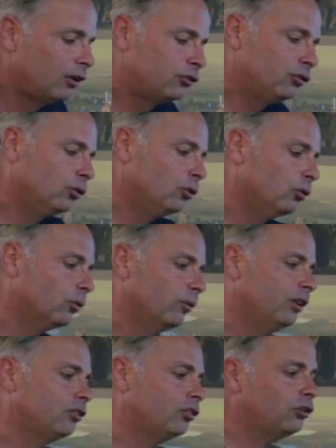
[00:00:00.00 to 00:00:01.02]
So
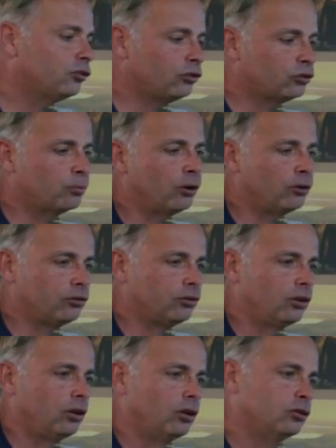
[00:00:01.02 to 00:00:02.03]
it's not just about
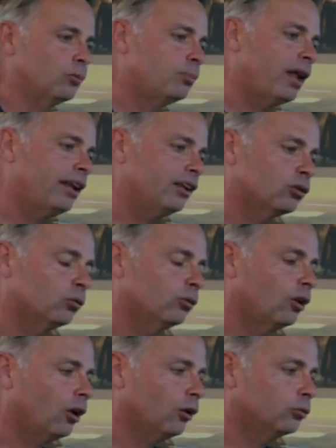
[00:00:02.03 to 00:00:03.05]
the planet
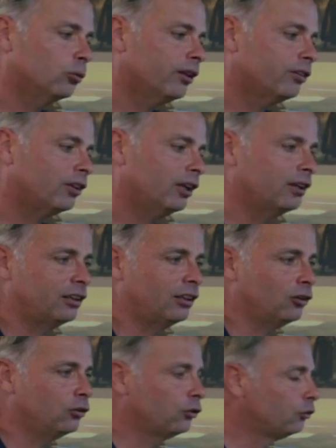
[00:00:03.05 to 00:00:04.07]
on one side and
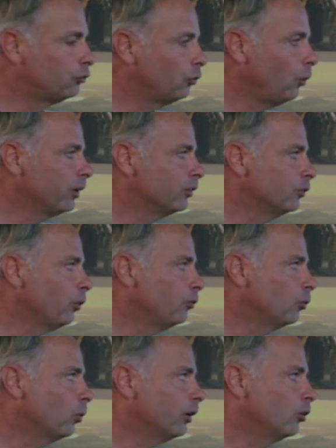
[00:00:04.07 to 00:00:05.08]
the story on the
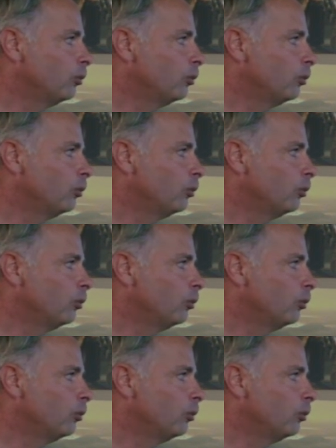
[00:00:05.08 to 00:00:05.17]
other one.